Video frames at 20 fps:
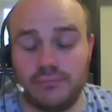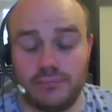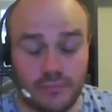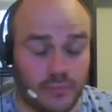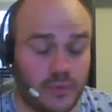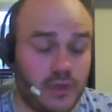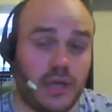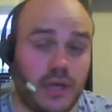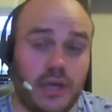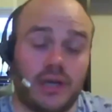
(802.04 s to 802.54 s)

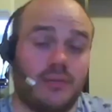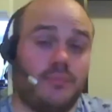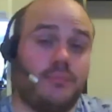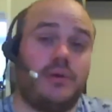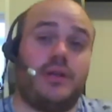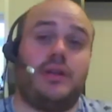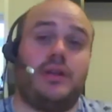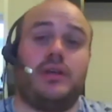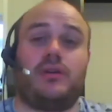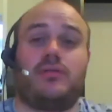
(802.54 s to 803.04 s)
Yeah,
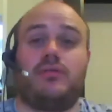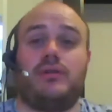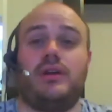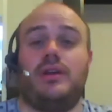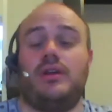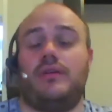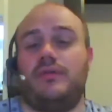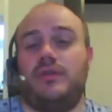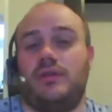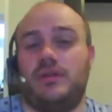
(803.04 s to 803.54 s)
completely agree.
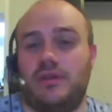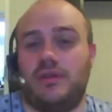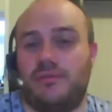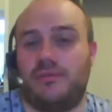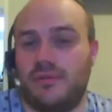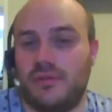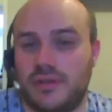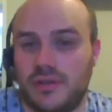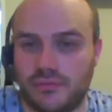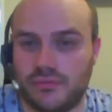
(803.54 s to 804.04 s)
Nothing
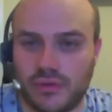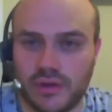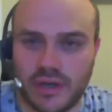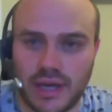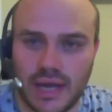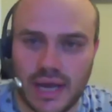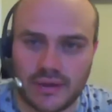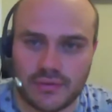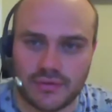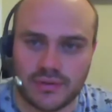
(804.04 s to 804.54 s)
different to really
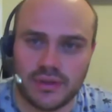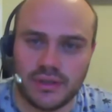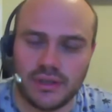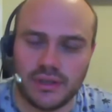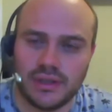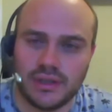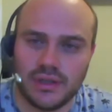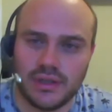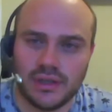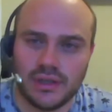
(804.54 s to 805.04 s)
add
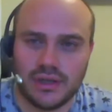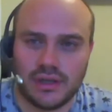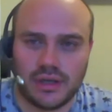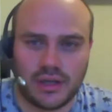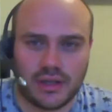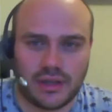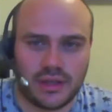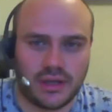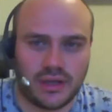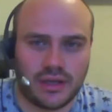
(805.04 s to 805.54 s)
I
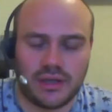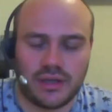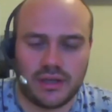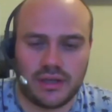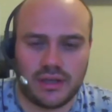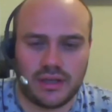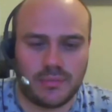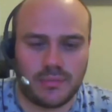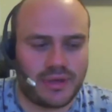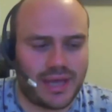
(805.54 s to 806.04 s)
think
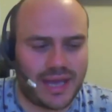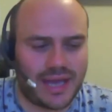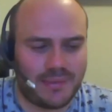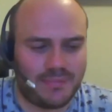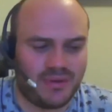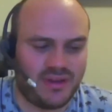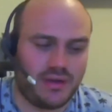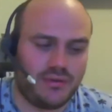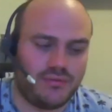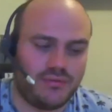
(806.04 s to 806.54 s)
they'd be
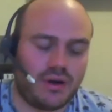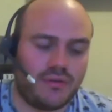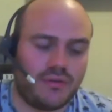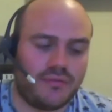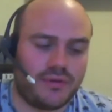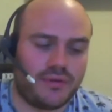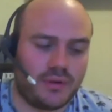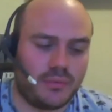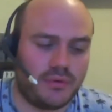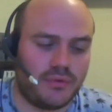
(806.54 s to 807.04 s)
happy
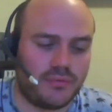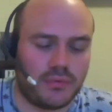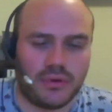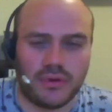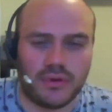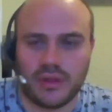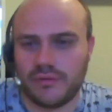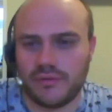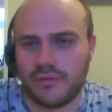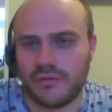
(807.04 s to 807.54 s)
roughly with what
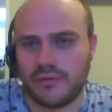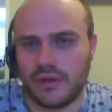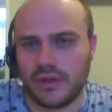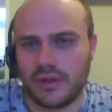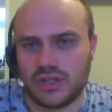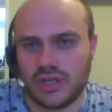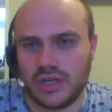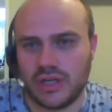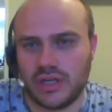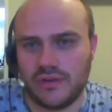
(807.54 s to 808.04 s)
they've
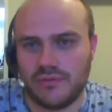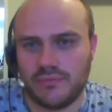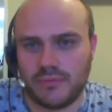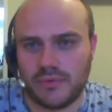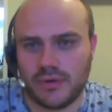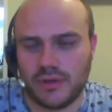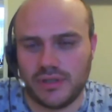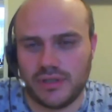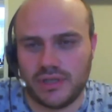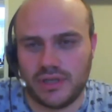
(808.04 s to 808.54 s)
achieved,
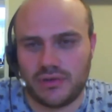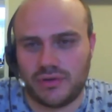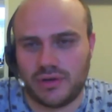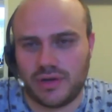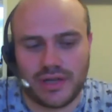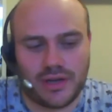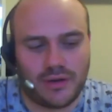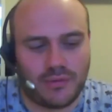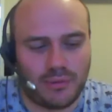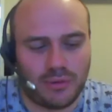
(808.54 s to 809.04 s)
considering
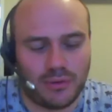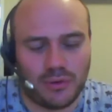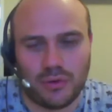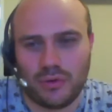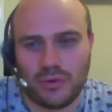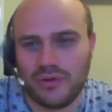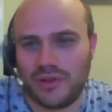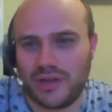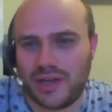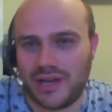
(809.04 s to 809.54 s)
how
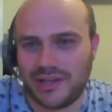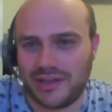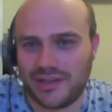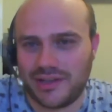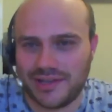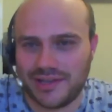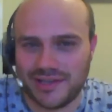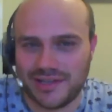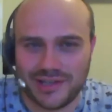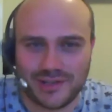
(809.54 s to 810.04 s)
poor the end of their
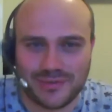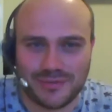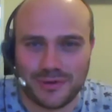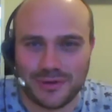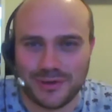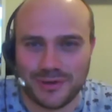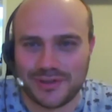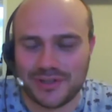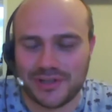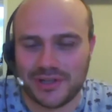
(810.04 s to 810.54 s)
season
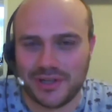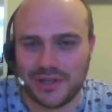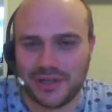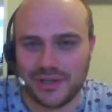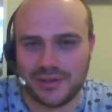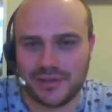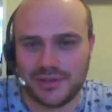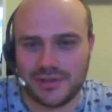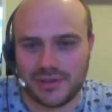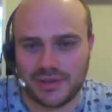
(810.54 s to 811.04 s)
was. You know,
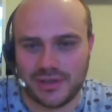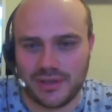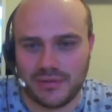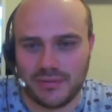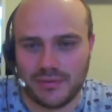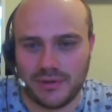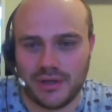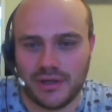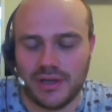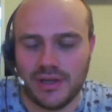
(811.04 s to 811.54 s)
so
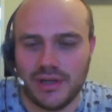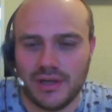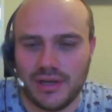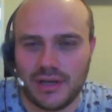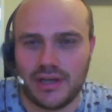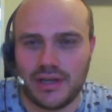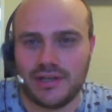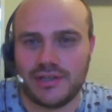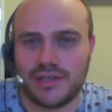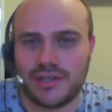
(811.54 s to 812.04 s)
uh, at
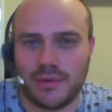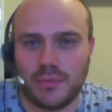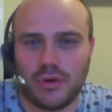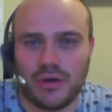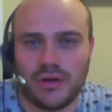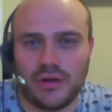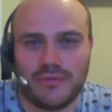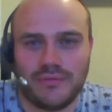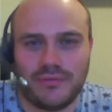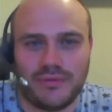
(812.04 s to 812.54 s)
least they
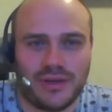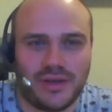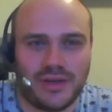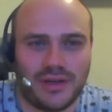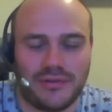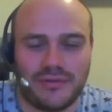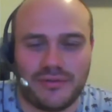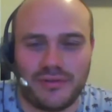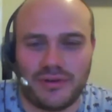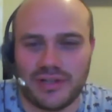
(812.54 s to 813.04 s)
weren't, you know,
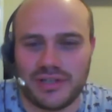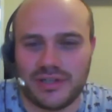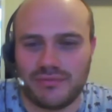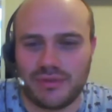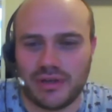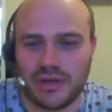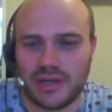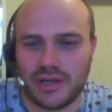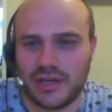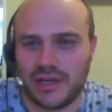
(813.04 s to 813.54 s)
fighting
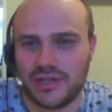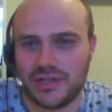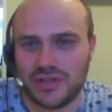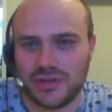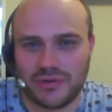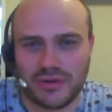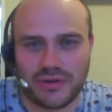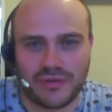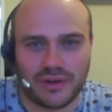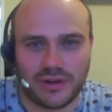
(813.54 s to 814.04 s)
relegation
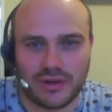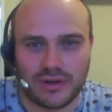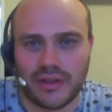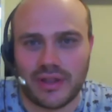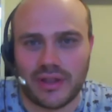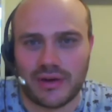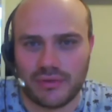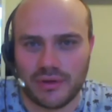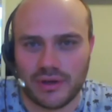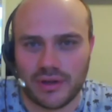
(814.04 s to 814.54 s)
or anything like
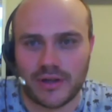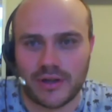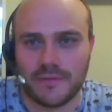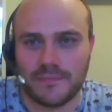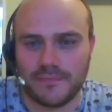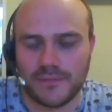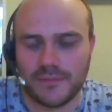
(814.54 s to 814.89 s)
that, really.